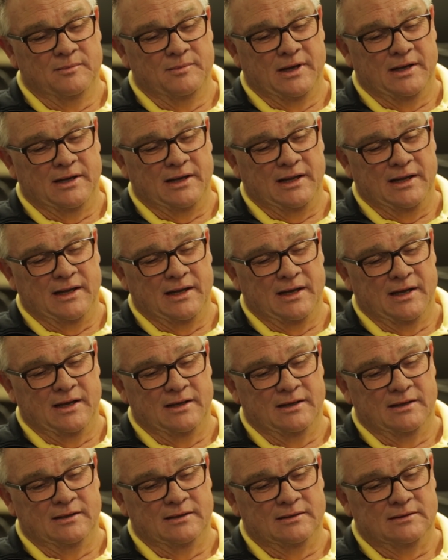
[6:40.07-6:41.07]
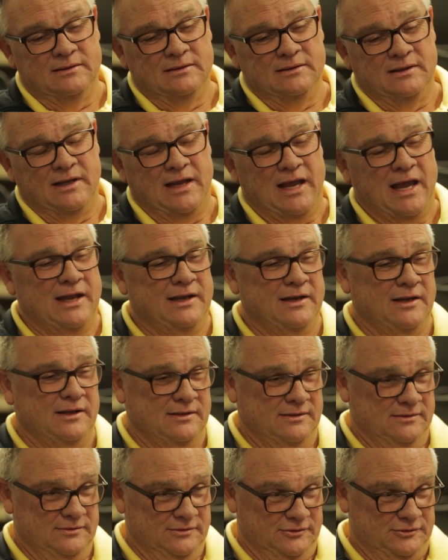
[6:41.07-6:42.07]
But he had
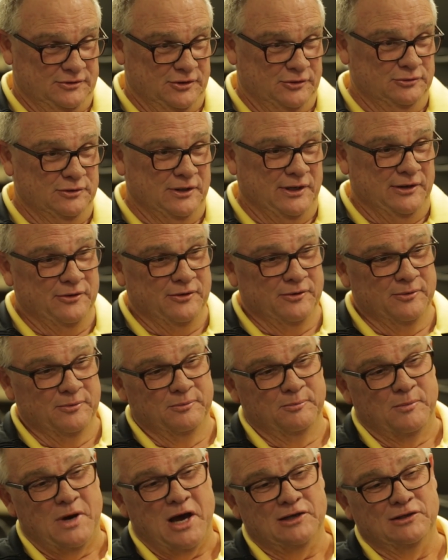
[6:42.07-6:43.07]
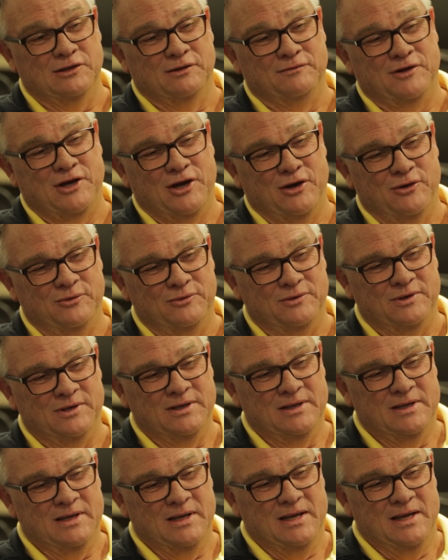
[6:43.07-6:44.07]
a 2-liter bottle of Coke
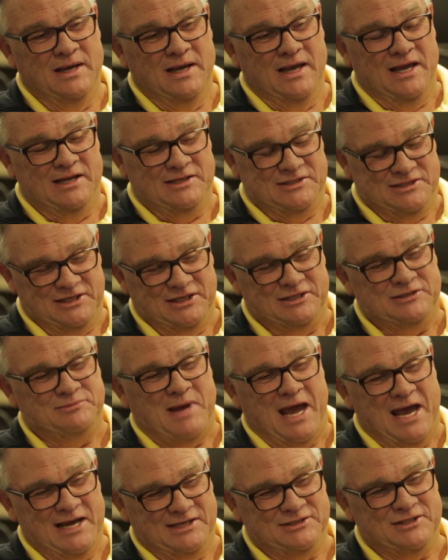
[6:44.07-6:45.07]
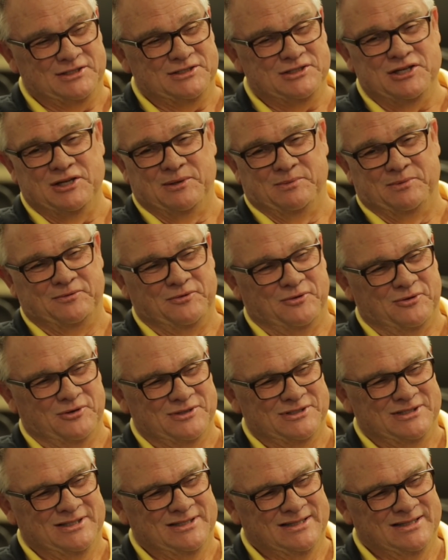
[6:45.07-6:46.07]
and 6 bags of chips for us.